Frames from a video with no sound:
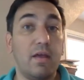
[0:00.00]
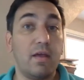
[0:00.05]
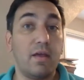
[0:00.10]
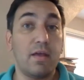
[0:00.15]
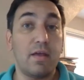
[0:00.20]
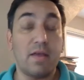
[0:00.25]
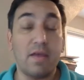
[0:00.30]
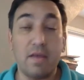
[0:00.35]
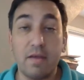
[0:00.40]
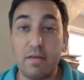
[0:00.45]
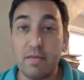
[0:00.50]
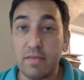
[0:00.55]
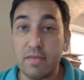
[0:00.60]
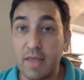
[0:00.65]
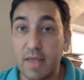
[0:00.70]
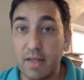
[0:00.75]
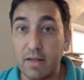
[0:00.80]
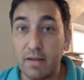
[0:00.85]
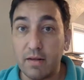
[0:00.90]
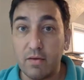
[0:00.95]

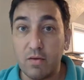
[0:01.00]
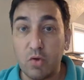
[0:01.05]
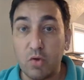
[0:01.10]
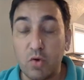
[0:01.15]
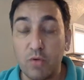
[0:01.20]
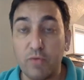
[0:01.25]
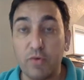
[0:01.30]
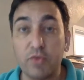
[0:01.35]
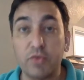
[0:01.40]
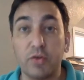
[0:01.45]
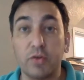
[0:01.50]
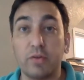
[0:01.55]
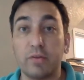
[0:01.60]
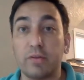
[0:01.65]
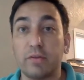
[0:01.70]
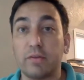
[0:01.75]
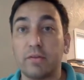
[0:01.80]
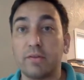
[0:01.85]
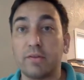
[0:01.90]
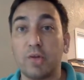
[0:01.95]
that
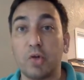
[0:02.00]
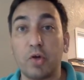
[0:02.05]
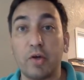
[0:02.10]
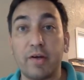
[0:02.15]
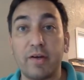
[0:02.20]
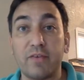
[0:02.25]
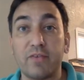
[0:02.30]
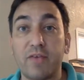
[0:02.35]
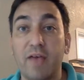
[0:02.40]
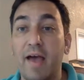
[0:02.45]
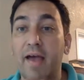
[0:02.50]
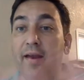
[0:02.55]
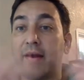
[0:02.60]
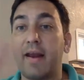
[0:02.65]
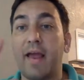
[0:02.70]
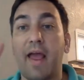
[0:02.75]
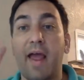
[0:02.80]
universal learning design,